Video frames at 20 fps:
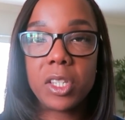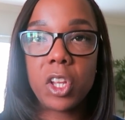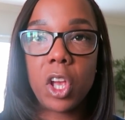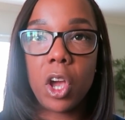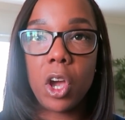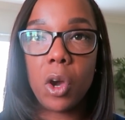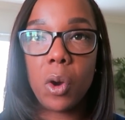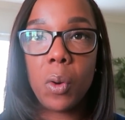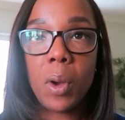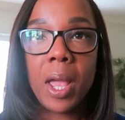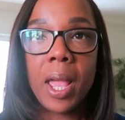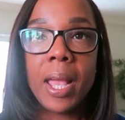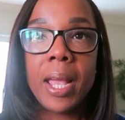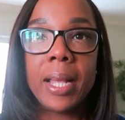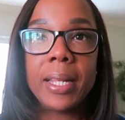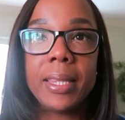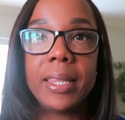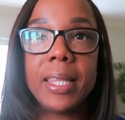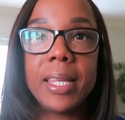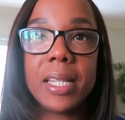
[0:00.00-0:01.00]
So
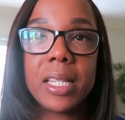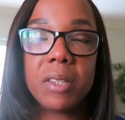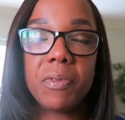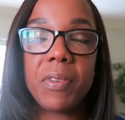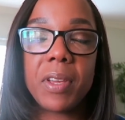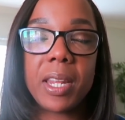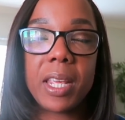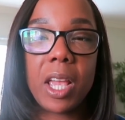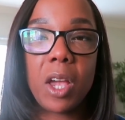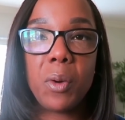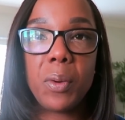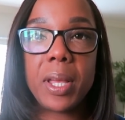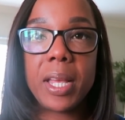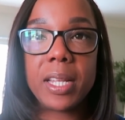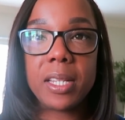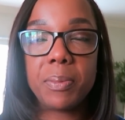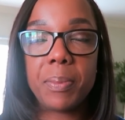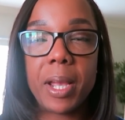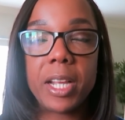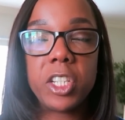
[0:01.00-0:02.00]
this video
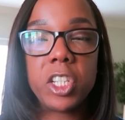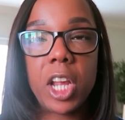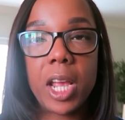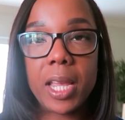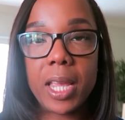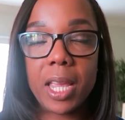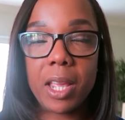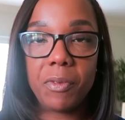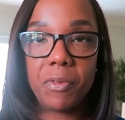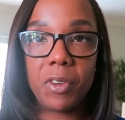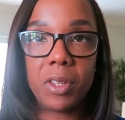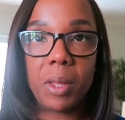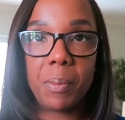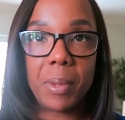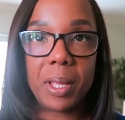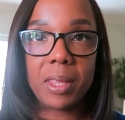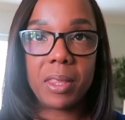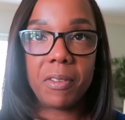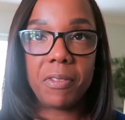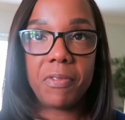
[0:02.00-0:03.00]
is my check-in for the
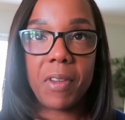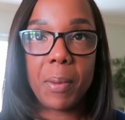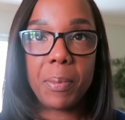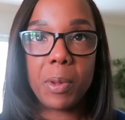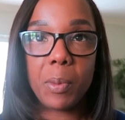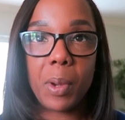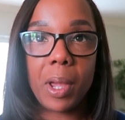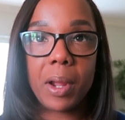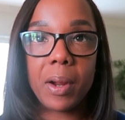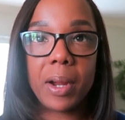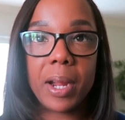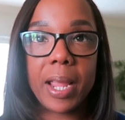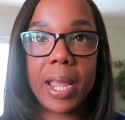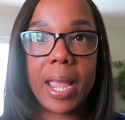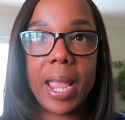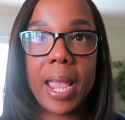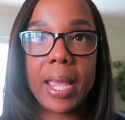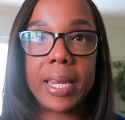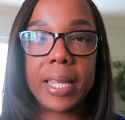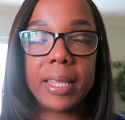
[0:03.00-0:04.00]
month of
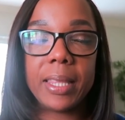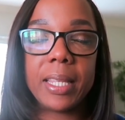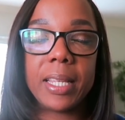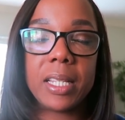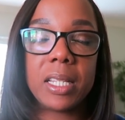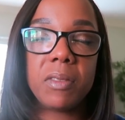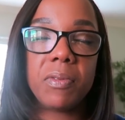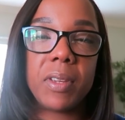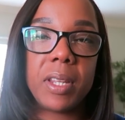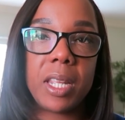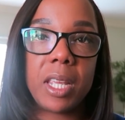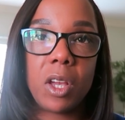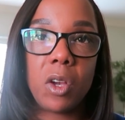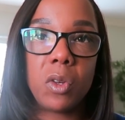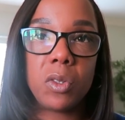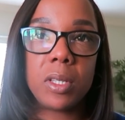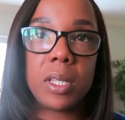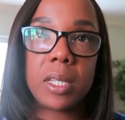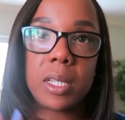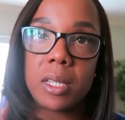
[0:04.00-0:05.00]
February, and in these
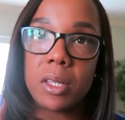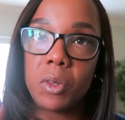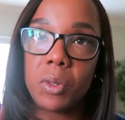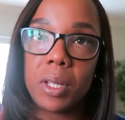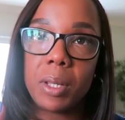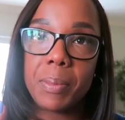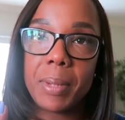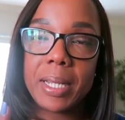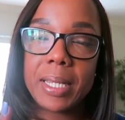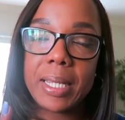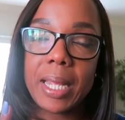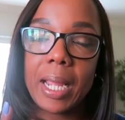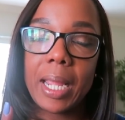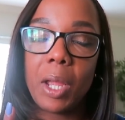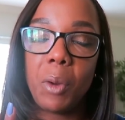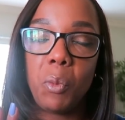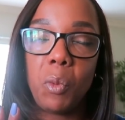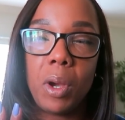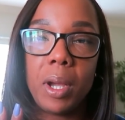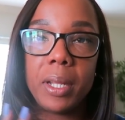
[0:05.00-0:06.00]
videos, this is only my
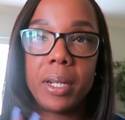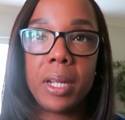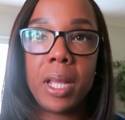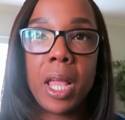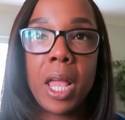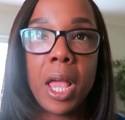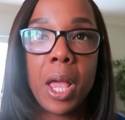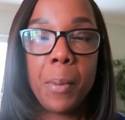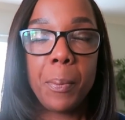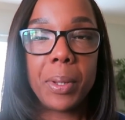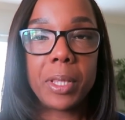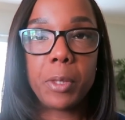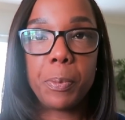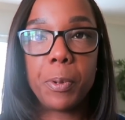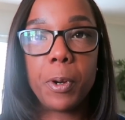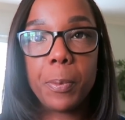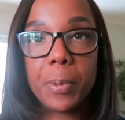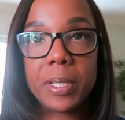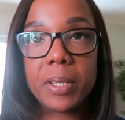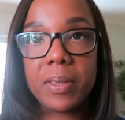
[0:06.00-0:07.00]
second one, but the
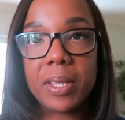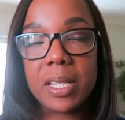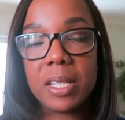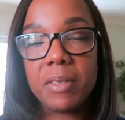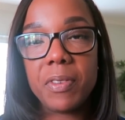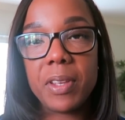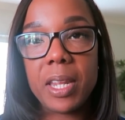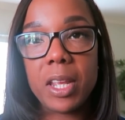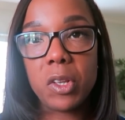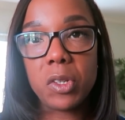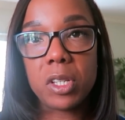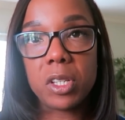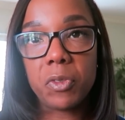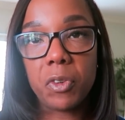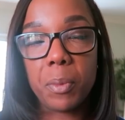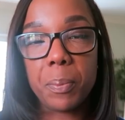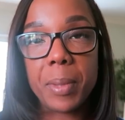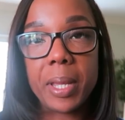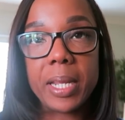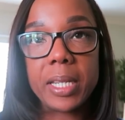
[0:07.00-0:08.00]
purpose of these videos is
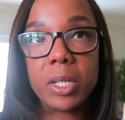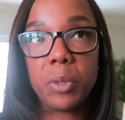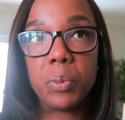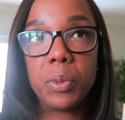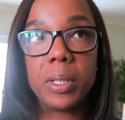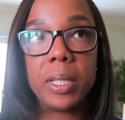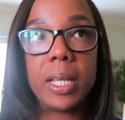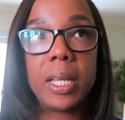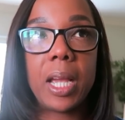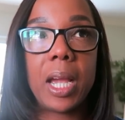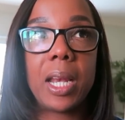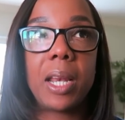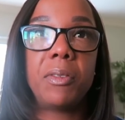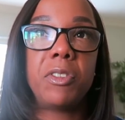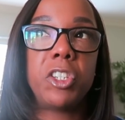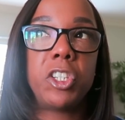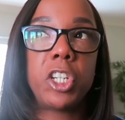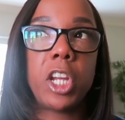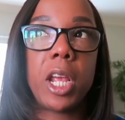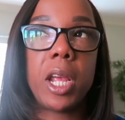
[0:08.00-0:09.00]
for me to really kind of
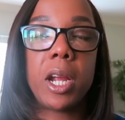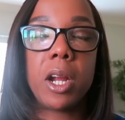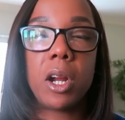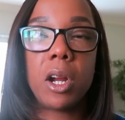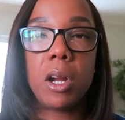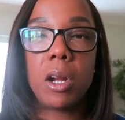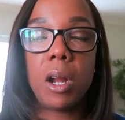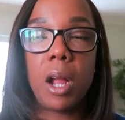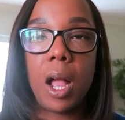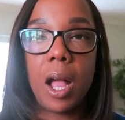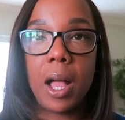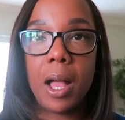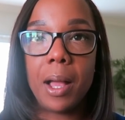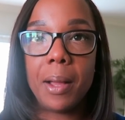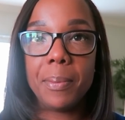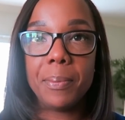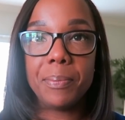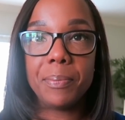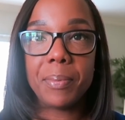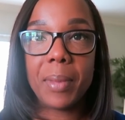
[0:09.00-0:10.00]
share
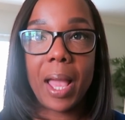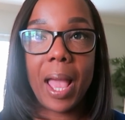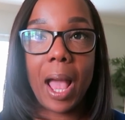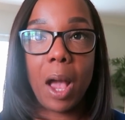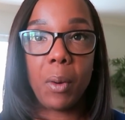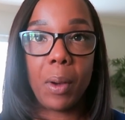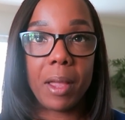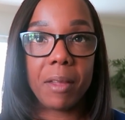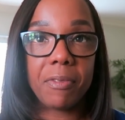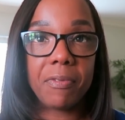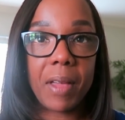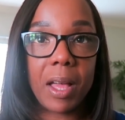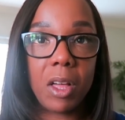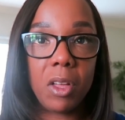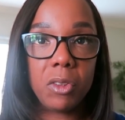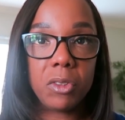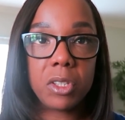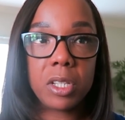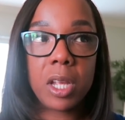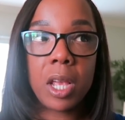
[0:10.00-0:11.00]
how I
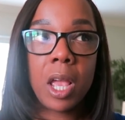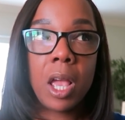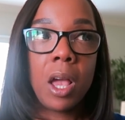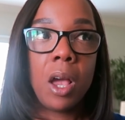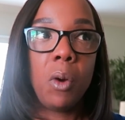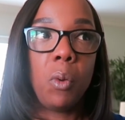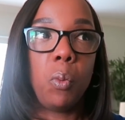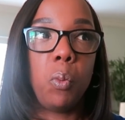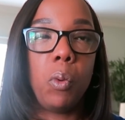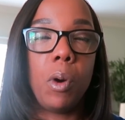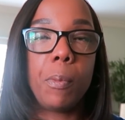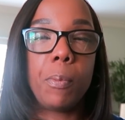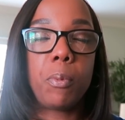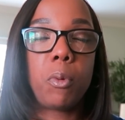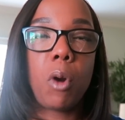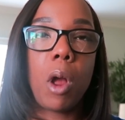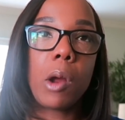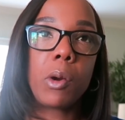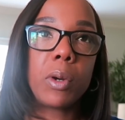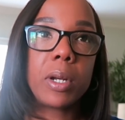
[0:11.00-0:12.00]
felt, what
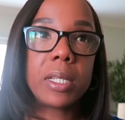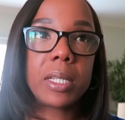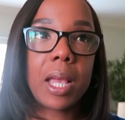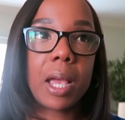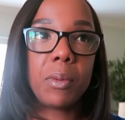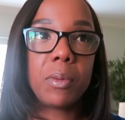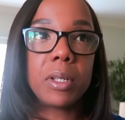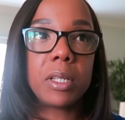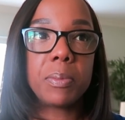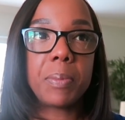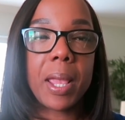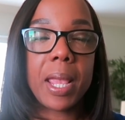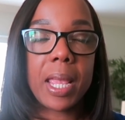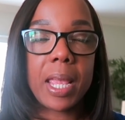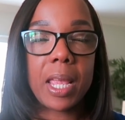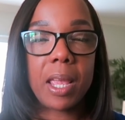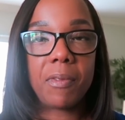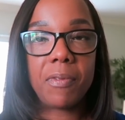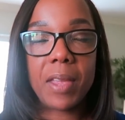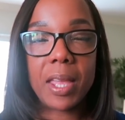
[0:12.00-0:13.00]
progress I was
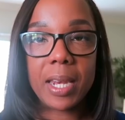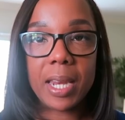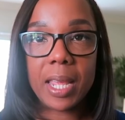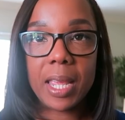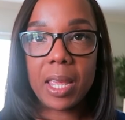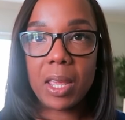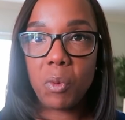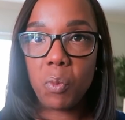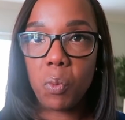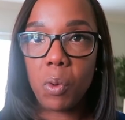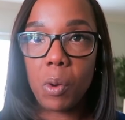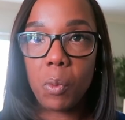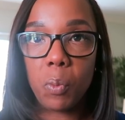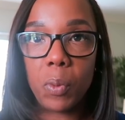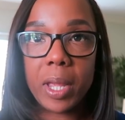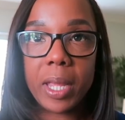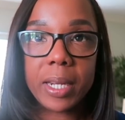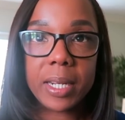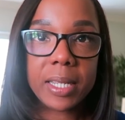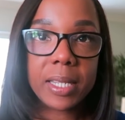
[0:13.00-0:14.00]
making, if any, what
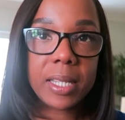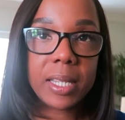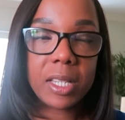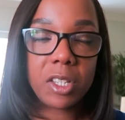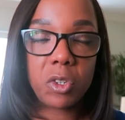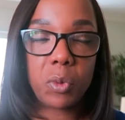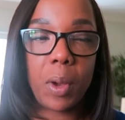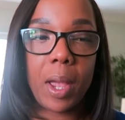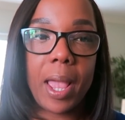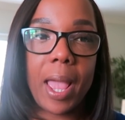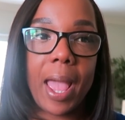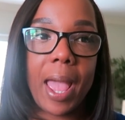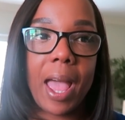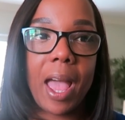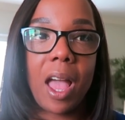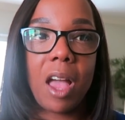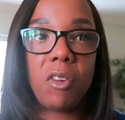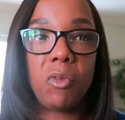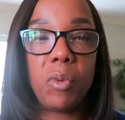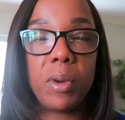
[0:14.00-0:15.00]
weaknesses do I
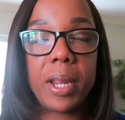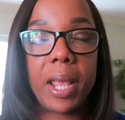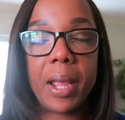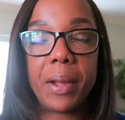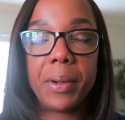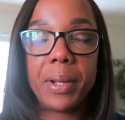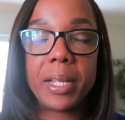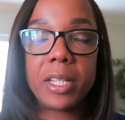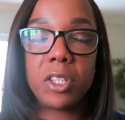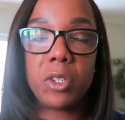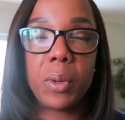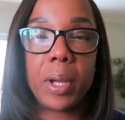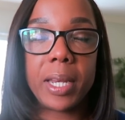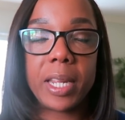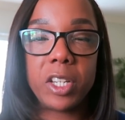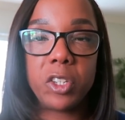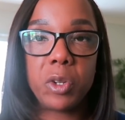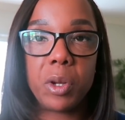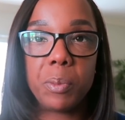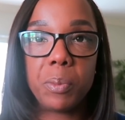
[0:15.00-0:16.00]
have, what areas do I
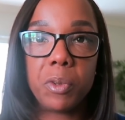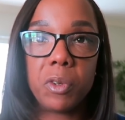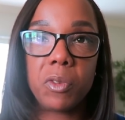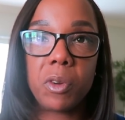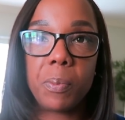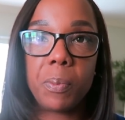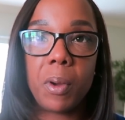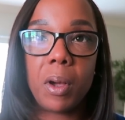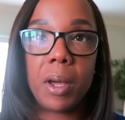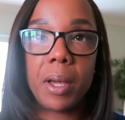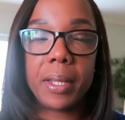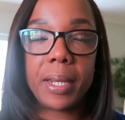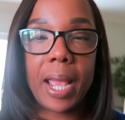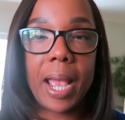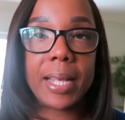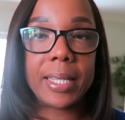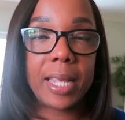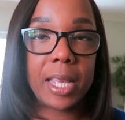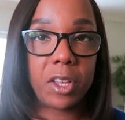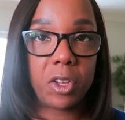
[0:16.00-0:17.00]
need to improve upon
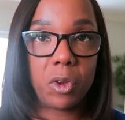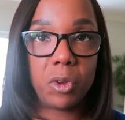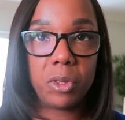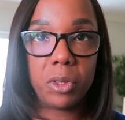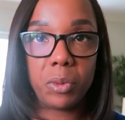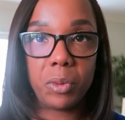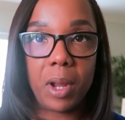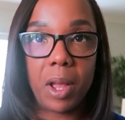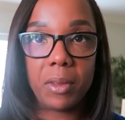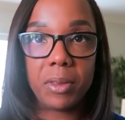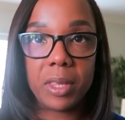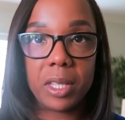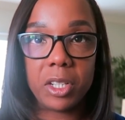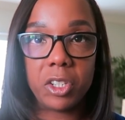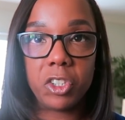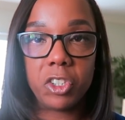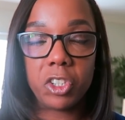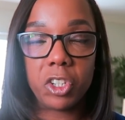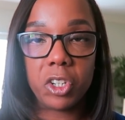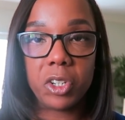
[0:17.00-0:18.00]
as I go throughout
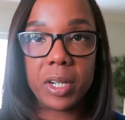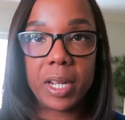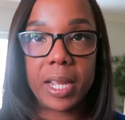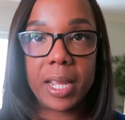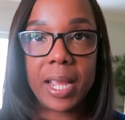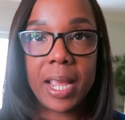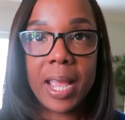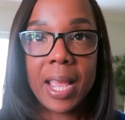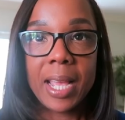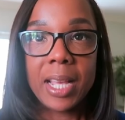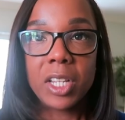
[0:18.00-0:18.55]
this journey.